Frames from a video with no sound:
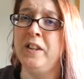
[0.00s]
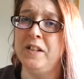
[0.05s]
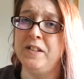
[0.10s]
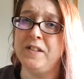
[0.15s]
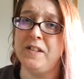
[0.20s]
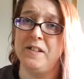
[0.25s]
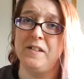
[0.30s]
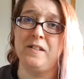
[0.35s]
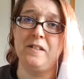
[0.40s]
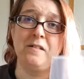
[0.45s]
this
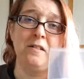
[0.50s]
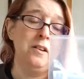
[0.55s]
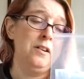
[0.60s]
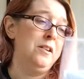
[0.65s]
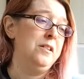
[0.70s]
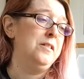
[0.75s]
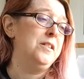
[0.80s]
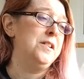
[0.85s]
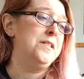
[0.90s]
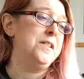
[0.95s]
is
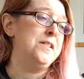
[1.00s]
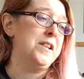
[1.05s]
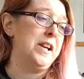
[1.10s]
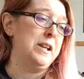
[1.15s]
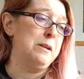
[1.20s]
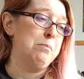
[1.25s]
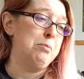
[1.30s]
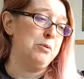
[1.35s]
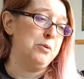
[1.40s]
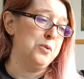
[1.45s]

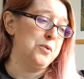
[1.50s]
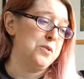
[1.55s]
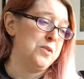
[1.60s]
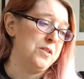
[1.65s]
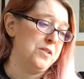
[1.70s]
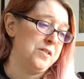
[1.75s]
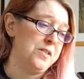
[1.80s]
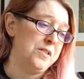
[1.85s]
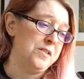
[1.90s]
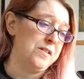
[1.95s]
April's,
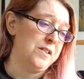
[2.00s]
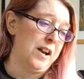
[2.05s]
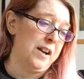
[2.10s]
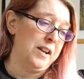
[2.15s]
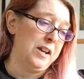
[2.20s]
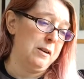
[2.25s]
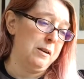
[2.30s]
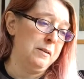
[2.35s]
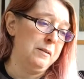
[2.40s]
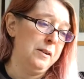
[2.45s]
it's just sat
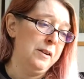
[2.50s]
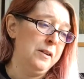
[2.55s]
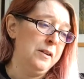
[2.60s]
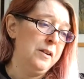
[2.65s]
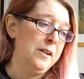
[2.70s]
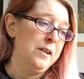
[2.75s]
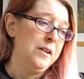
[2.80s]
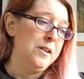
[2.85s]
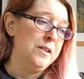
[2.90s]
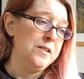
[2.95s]
here,
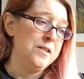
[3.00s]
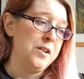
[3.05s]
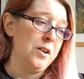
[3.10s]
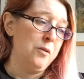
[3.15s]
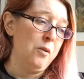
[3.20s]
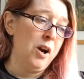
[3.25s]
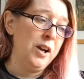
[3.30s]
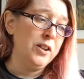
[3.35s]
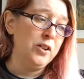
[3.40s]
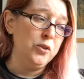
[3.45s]
so
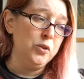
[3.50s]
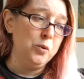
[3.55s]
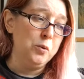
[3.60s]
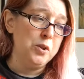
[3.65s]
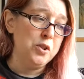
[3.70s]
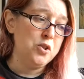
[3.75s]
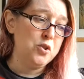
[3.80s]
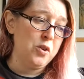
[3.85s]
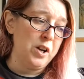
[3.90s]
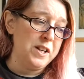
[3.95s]
I can
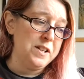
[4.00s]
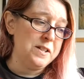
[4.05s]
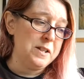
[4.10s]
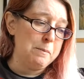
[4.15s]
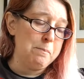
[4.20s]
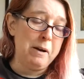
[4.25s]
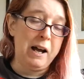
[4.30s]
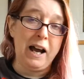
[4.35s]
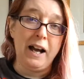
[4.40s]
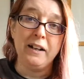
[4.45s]
always trace it
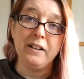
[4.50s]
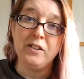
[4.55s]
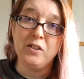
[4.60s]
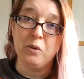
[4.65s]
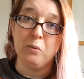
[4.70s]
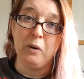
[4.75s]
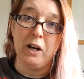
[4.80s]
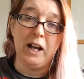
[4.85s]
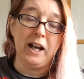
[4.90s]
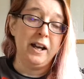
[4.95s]
back to
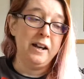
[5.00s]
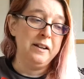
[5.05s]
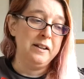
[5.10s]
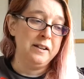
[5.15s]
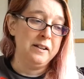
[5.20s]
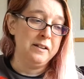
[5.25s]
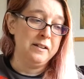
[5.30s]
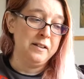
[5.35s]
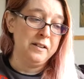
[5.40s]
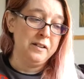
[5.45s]
where
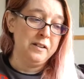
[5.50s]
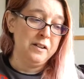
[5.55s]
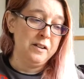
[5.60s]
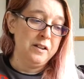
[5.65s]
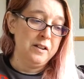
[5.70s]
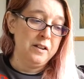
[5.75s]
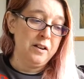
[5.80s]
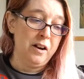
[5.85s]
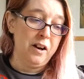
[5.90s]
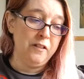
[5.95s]

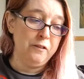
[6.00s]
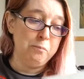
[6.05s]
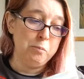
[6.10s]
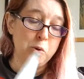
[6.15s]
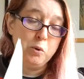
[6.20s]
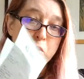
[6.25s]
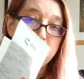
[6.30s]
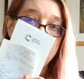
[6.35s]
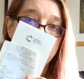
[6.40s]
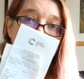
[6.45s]
I've
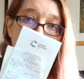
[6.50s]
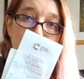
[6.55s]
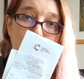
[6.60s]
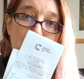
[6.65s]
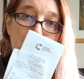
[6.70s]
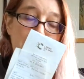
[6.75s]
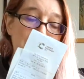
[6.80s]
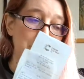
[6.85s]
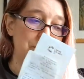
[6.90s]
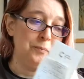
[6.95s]
bought it
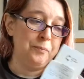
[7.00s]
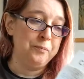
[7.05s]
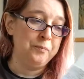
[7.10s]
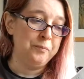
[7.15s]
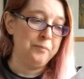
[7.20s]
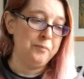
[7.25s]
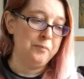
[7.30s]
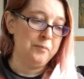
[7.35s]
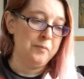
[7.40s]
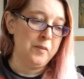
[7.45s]
from.
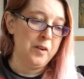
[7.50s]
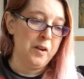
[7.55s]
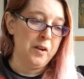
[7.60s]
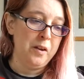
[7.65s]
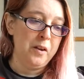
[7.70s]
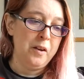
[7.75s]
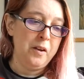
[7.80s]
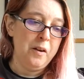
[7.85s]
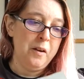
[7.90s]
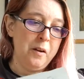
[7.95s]

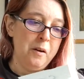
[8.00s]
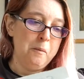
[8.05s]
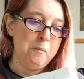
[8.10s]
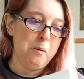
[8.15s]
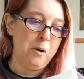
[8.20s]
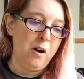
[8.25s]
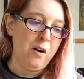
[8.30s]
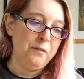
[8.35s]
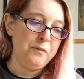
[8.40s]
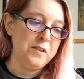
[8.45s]

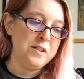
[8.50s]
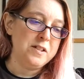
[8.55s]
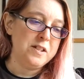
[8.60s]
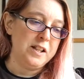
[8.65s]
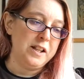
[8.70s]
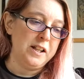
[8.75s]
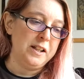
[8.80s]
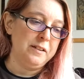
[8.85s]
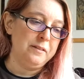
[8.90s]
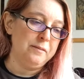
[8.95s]
But
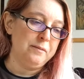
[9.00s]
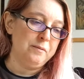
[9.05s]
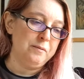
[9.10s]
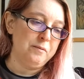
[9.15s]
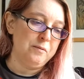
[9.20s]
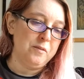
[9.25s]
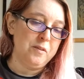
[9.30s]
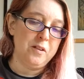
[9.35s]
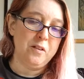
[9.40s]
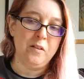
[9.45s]
obviously
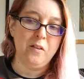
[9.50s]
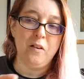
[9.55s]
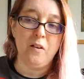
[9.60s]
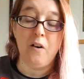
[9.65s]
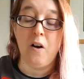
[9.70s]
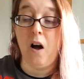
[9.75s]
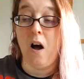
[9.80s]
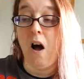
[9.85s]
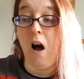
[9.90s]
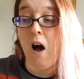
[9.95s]

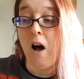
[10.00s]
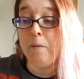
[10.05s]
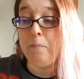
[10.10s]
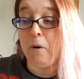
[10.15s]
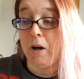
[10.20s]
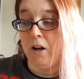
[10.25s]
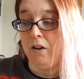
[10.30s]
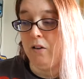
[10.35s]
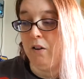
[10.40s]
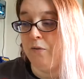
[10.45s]
I
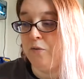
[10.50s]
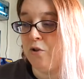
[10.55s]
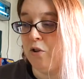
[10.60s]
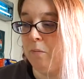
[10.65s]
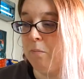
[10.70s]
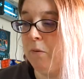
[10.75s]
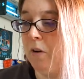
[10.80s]
buy a lot of job